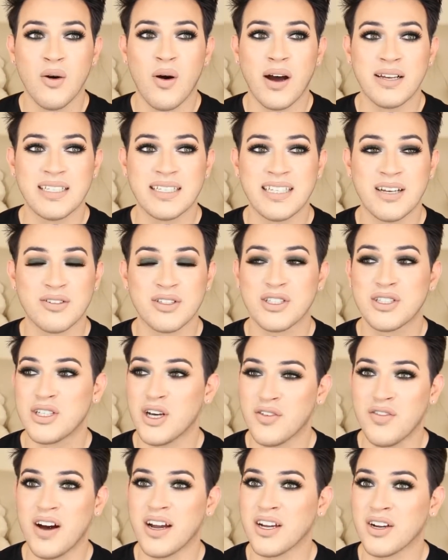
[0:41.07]
Why does that sound
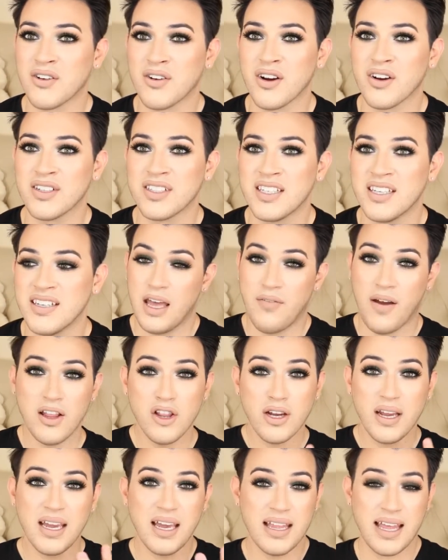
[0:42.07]
so fucking gross? If I
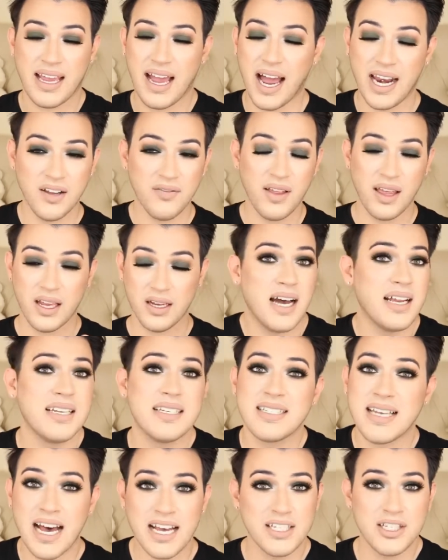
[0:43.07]
look like kind of like a
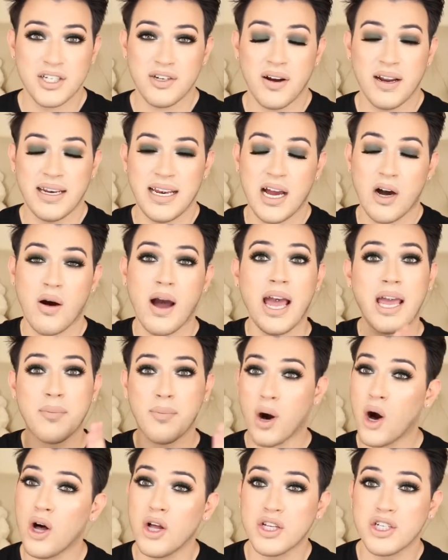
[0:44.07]
disaster right now, I
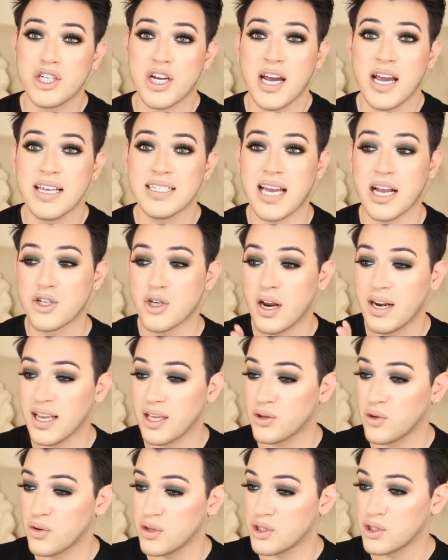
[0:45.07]
apologize. I tried to
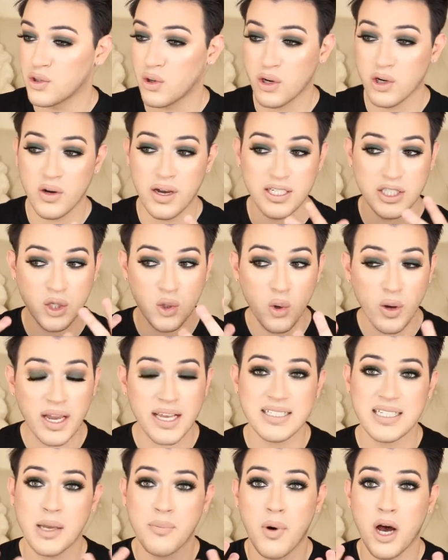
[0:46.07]
get through the tutorial as quick
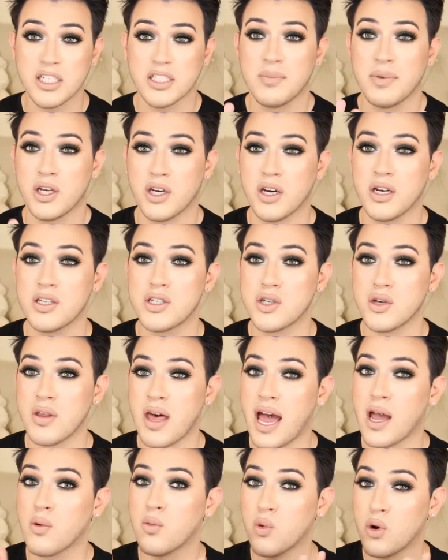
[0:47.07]
as I possibly could so
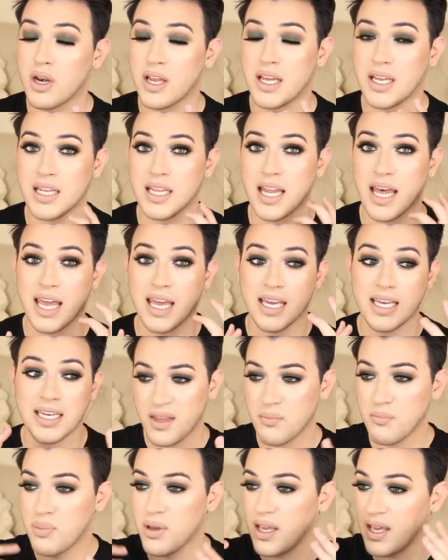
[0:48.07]
that I wouldn't like
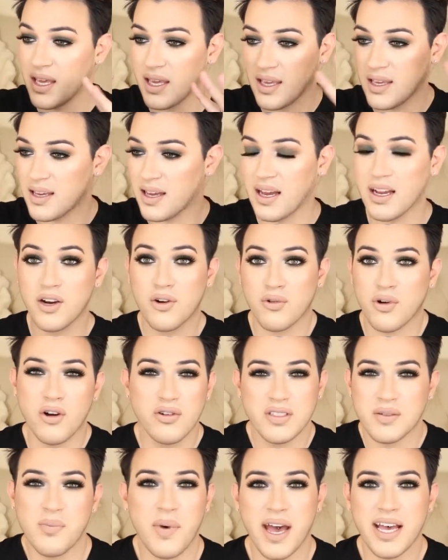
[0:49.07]
be a
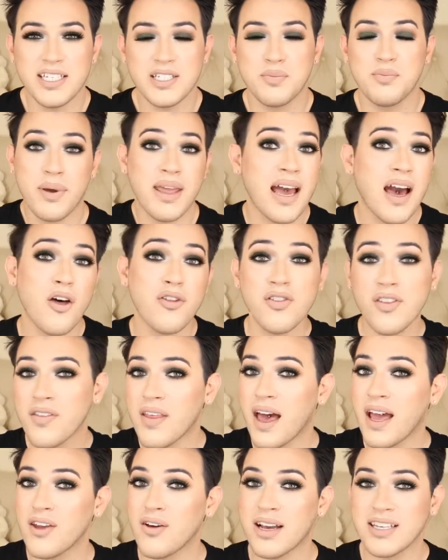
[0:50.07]
gross mess. But yeah, other than
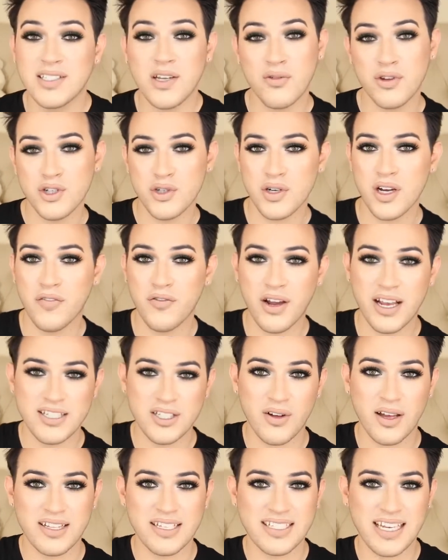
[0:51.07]
that, you guys know the drill. If you guys
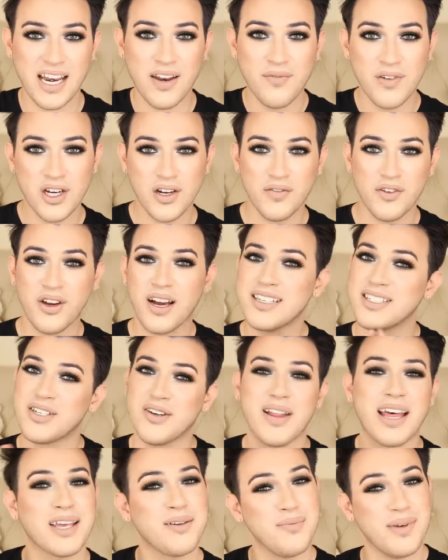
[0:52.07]
don't like this kind of video, if you guys
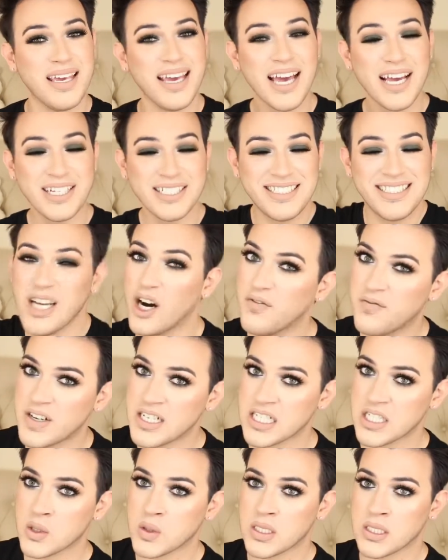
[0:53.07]
don't like me, don't
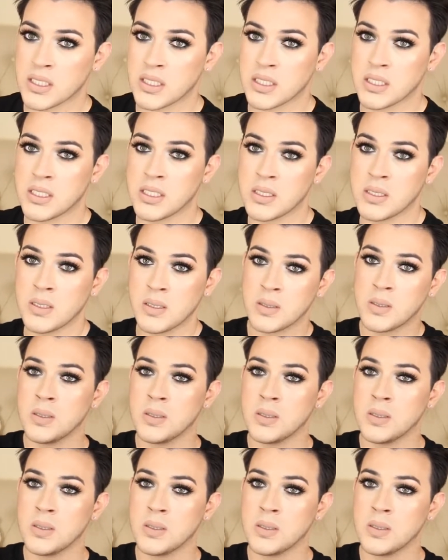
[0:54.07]
fucking watch it.